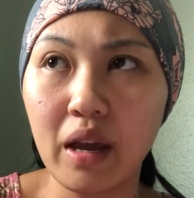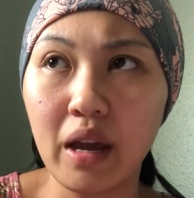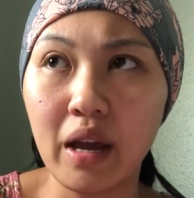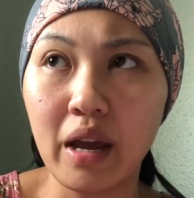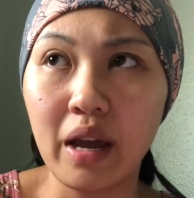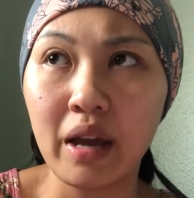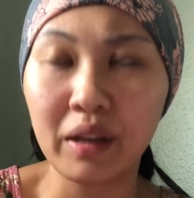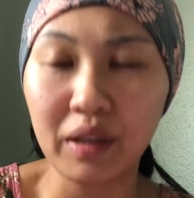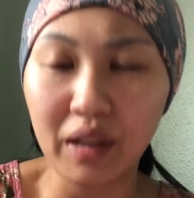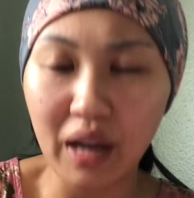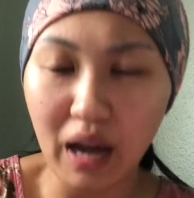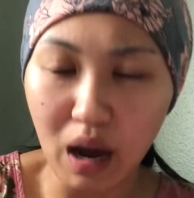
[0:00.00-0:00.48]

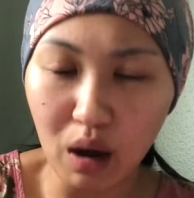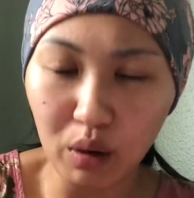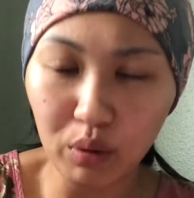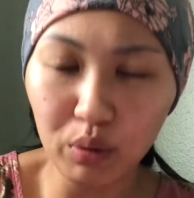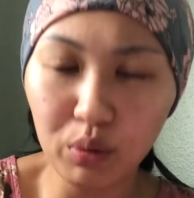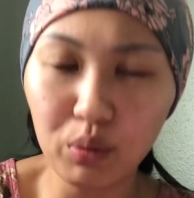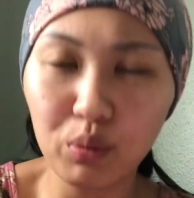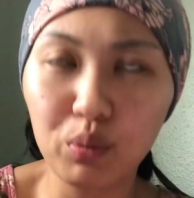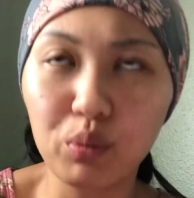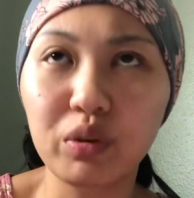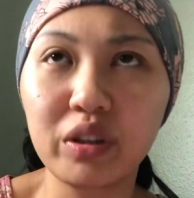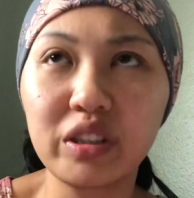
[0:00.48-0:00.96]
And
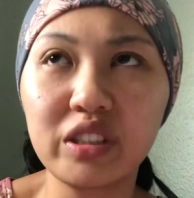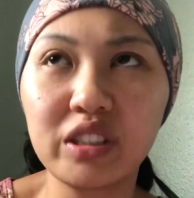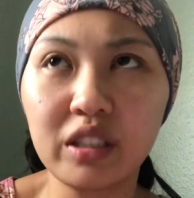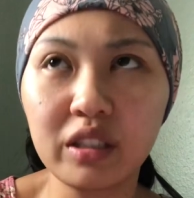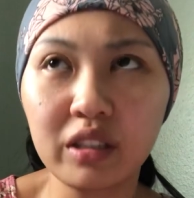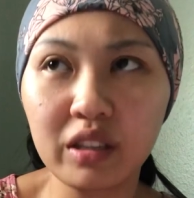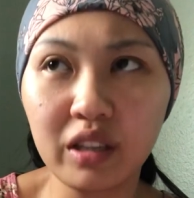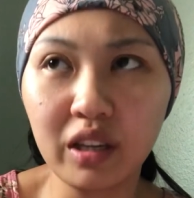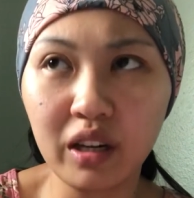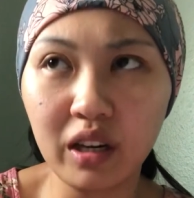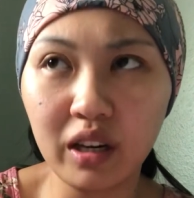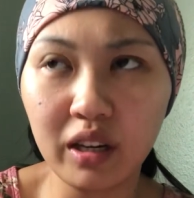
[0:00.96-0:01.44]
now,
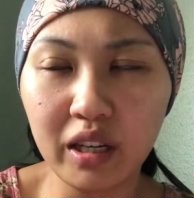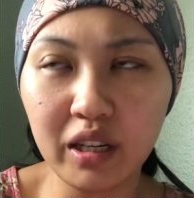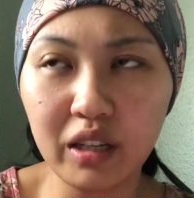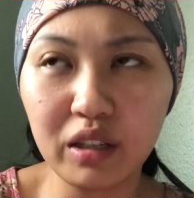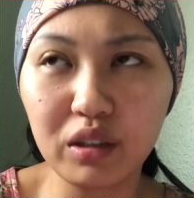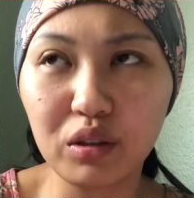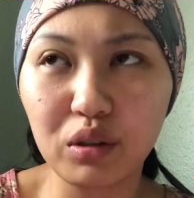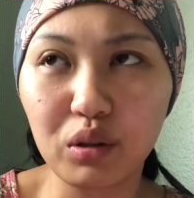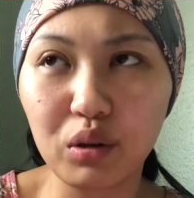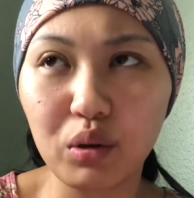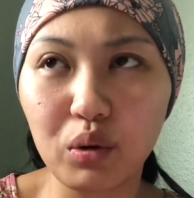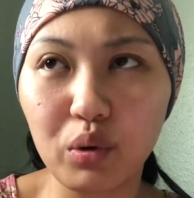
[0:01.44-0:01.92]
recently,
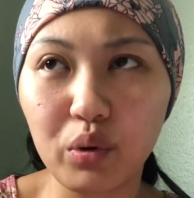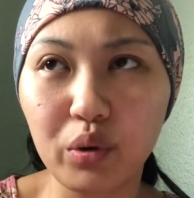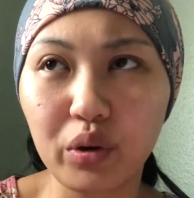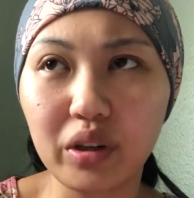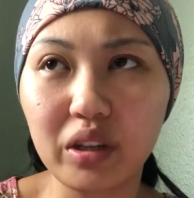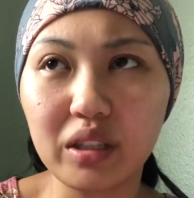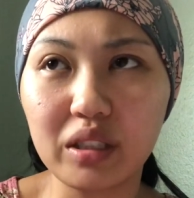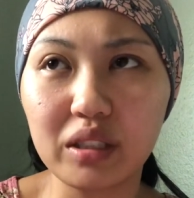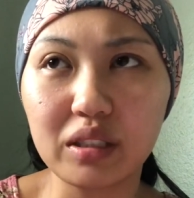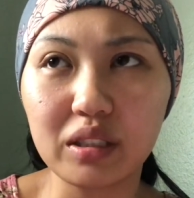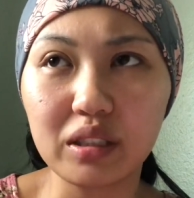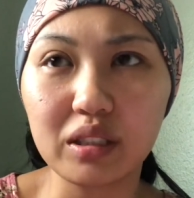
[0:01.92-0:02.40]
the Lord
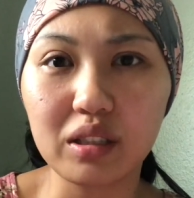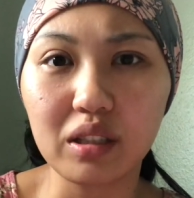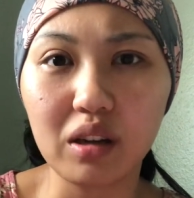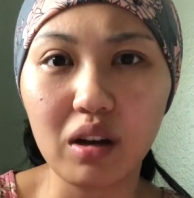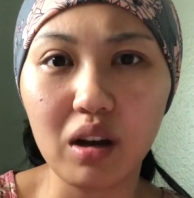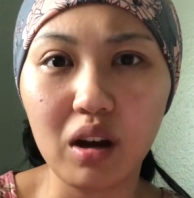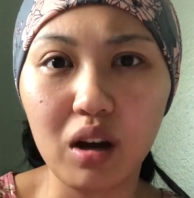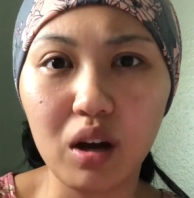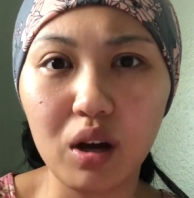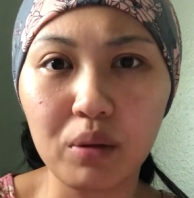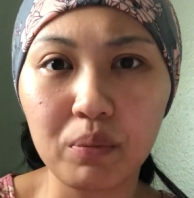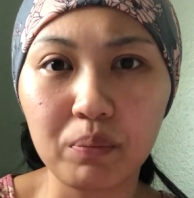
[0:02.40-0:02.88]
is,
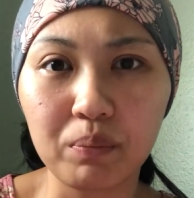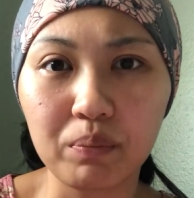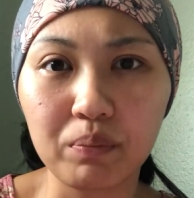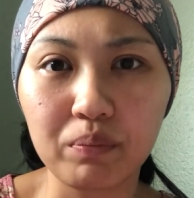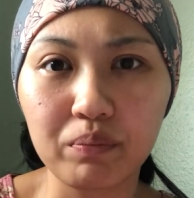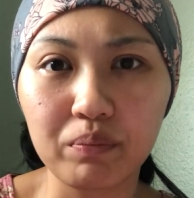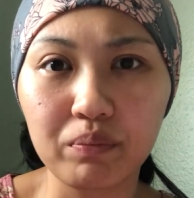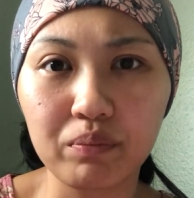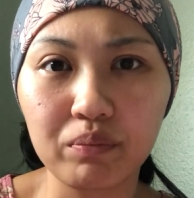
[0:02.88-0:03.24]
um,